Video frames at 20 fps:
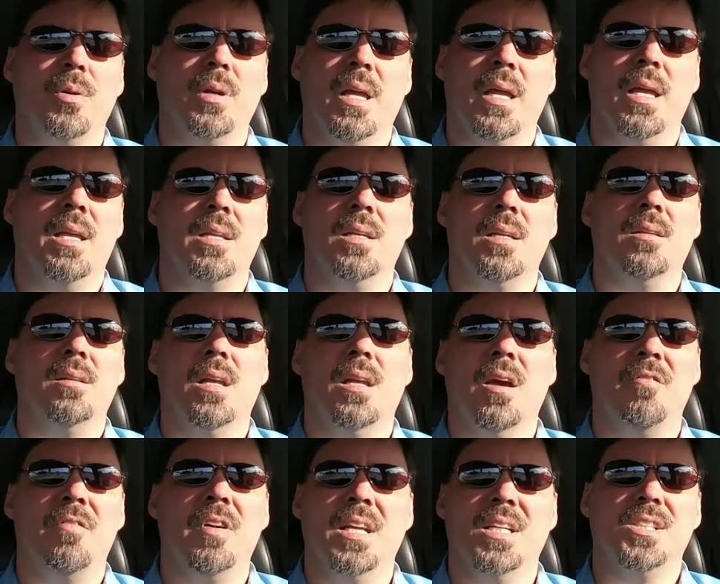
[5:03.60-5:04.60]
would have ended
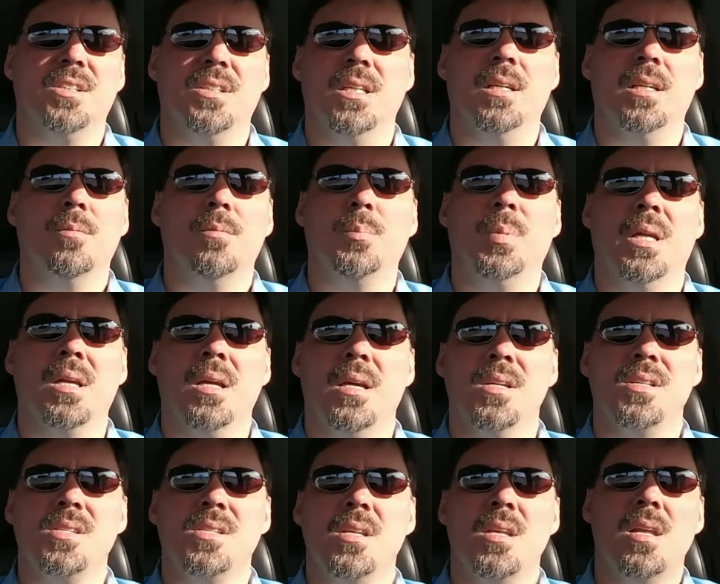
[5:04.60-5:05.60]
eventually
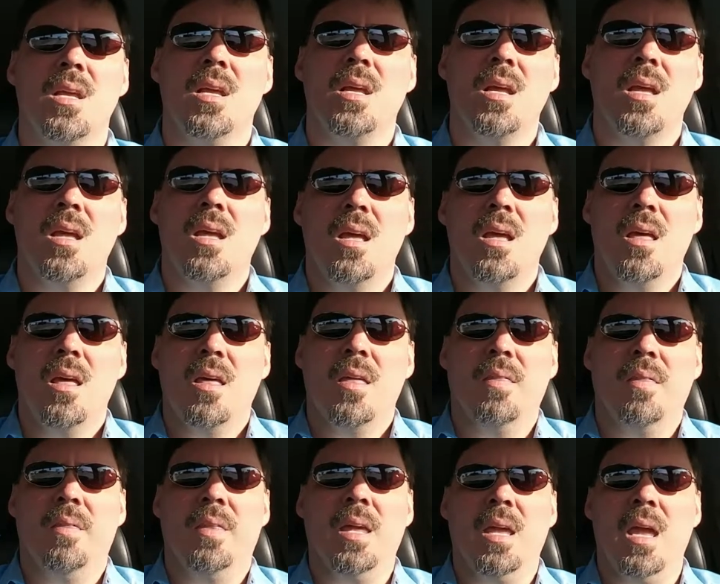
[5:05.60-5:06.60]
because
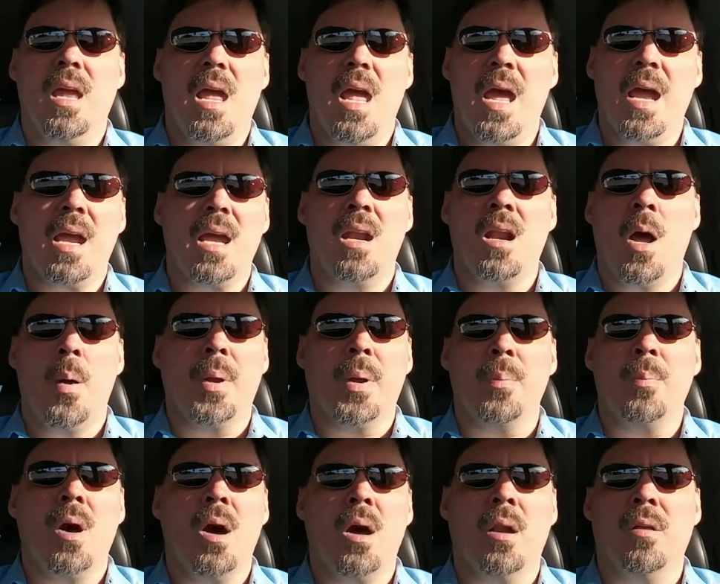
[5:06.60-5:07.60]
the
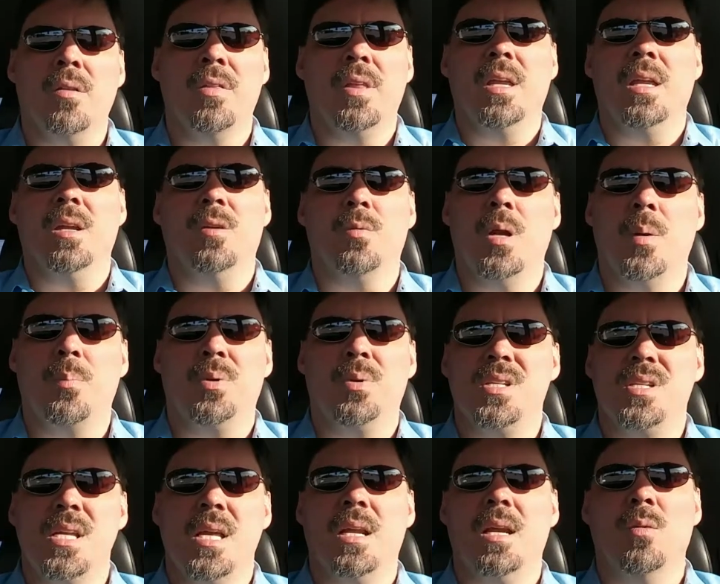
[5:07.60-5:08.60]
economic model that it
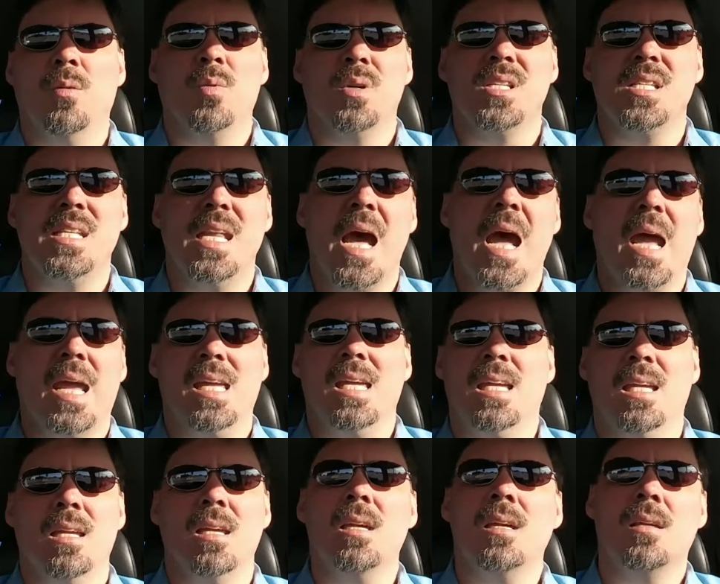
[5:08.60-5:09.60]
represented was
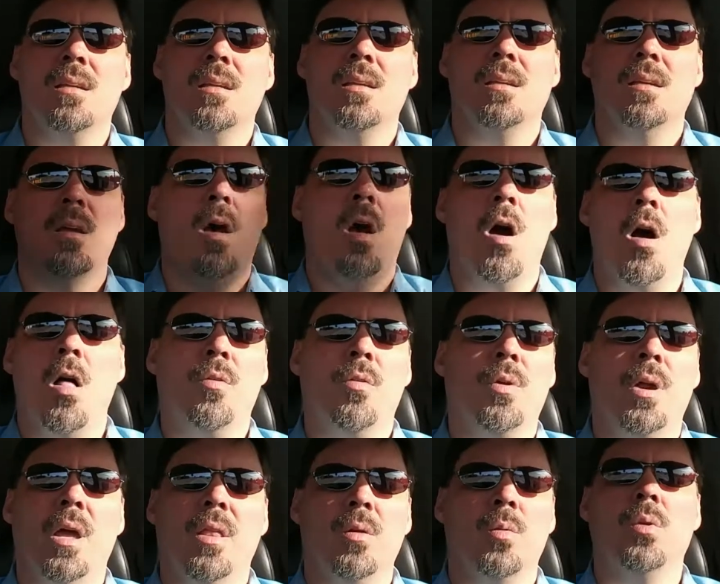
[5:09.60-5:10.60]
dying all
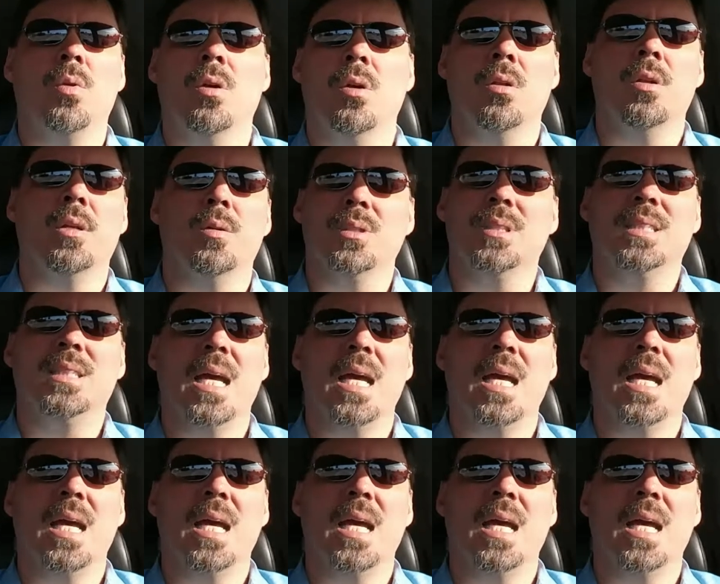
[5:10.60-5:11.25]
around the world. It was